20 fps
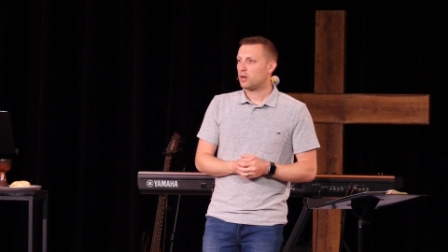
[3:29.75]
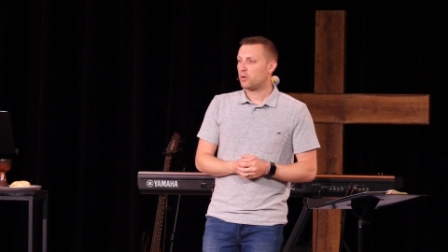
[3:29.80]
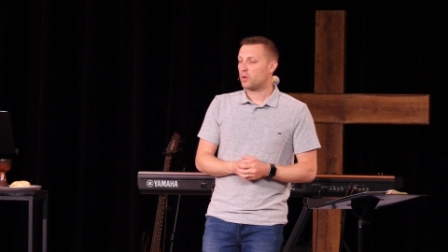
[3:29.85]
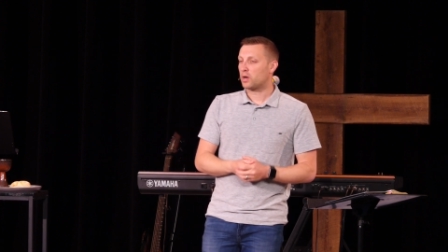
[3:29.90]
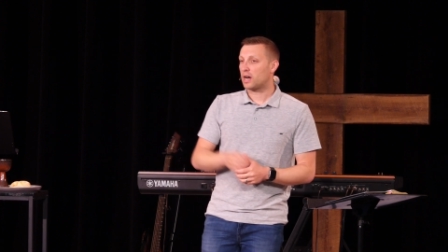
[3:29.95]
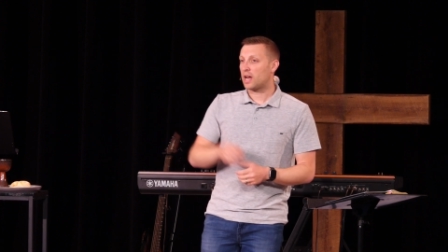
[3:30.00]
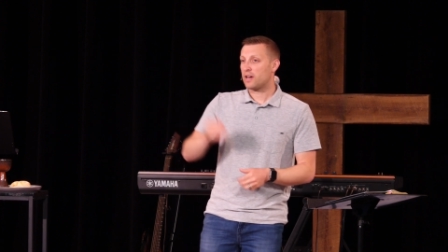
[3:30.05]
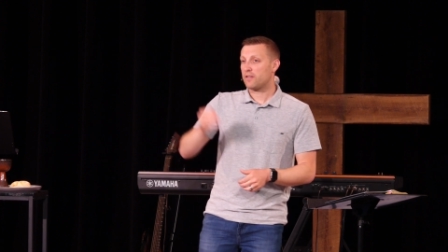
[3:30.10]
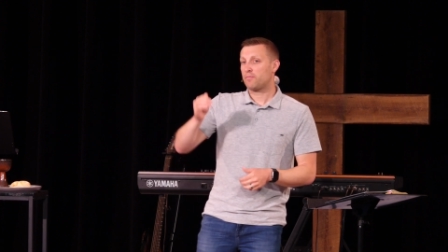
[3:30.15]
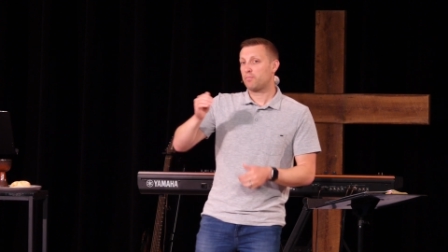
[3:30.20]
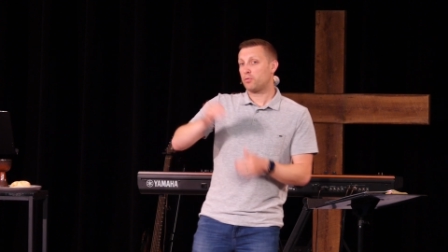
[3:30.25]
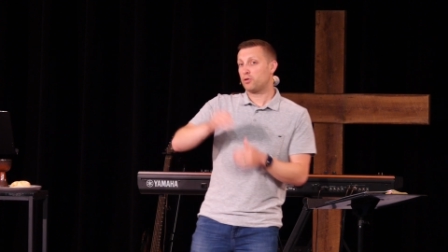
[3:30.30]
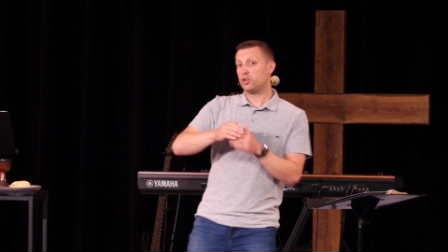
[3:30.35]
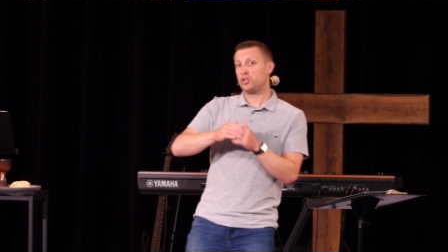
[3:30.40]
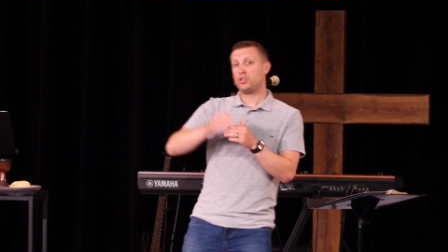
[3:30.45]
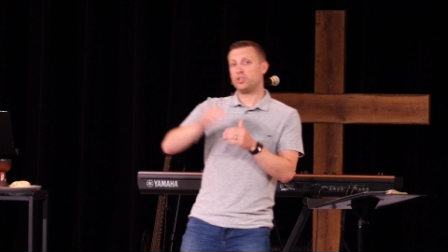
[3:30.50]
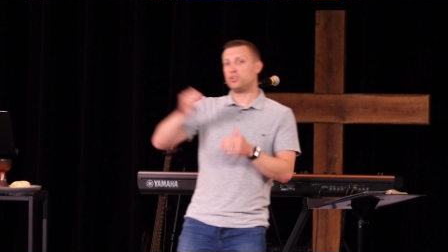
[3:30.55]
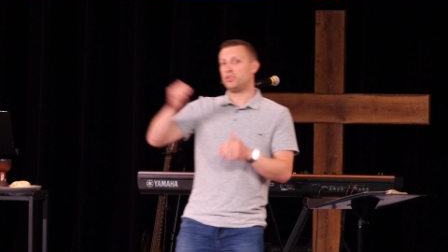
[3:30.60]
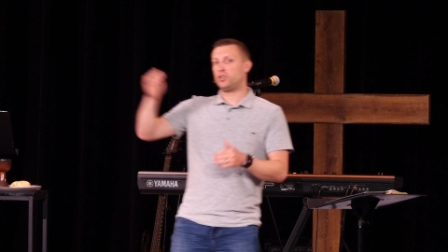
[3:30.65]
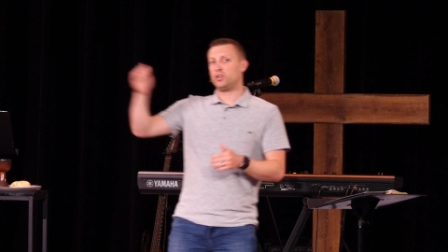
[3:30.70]
When life
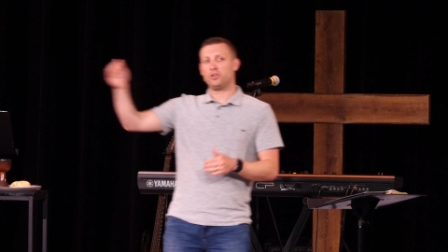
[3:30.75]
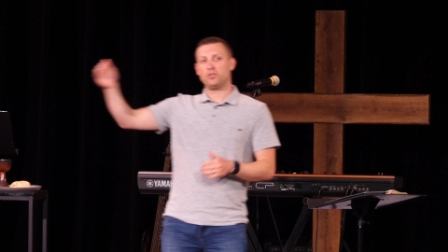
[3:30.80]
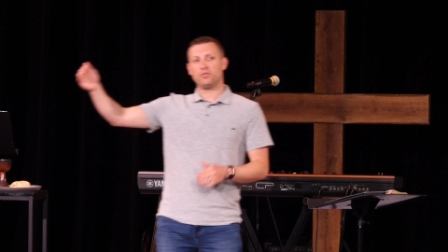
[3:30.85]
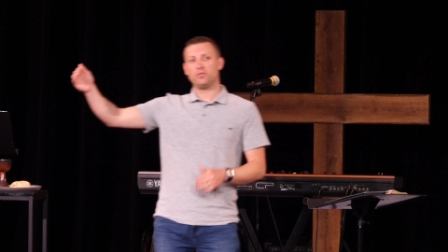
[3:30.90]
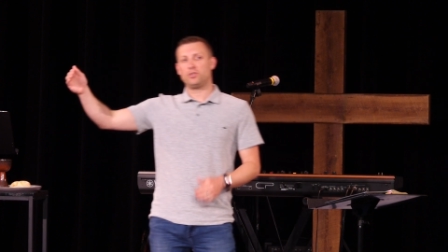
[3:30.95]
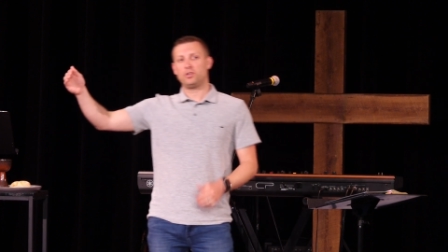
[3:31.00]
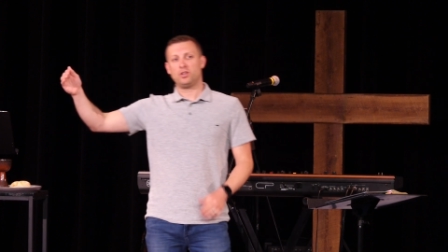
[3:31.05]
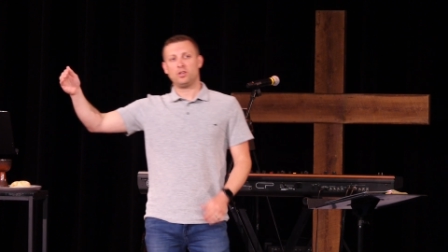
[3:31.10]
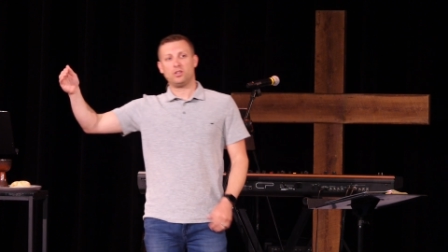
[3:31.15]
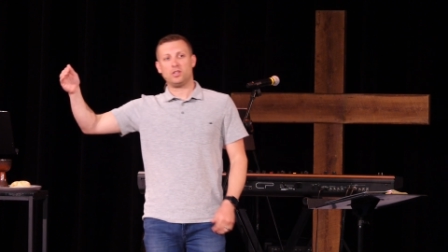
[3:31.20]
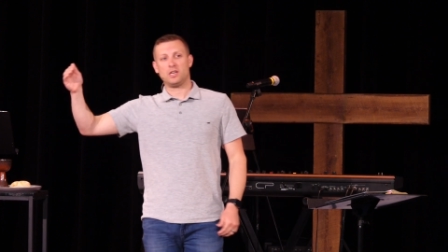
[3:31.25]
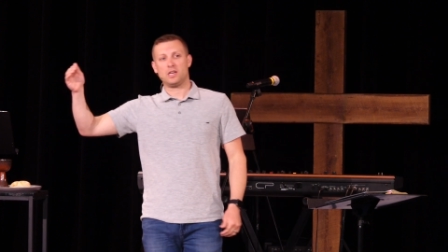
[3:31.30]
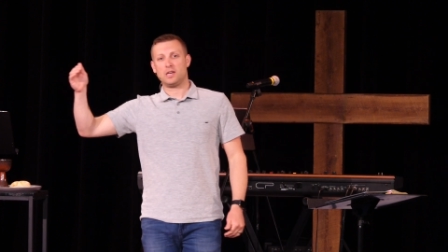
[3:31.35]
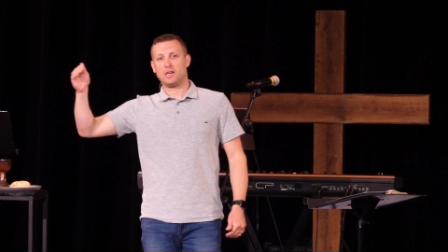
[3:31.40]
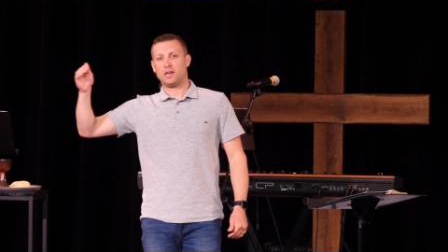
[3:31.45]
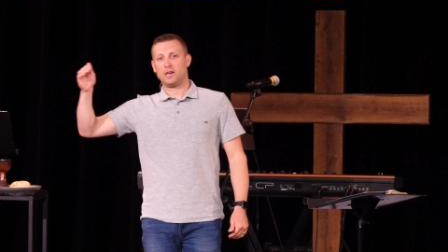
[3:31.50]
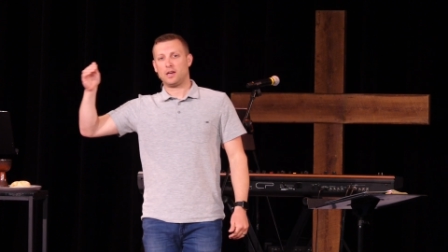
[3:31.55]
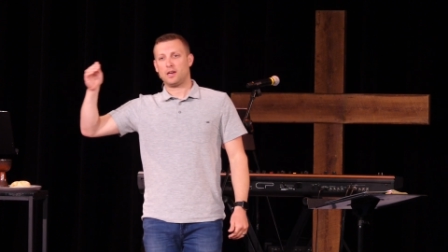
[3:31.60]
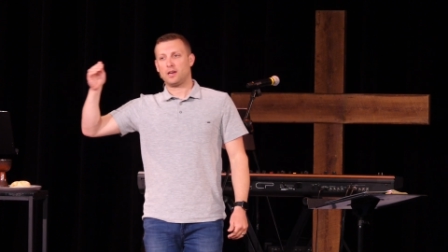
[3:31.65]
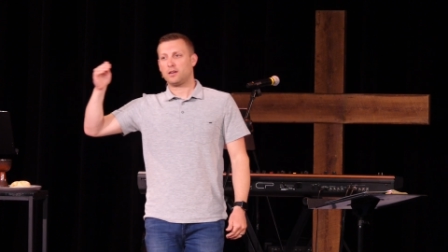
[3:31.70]
pushes you to
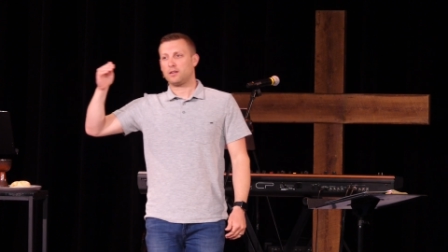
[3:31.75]
the,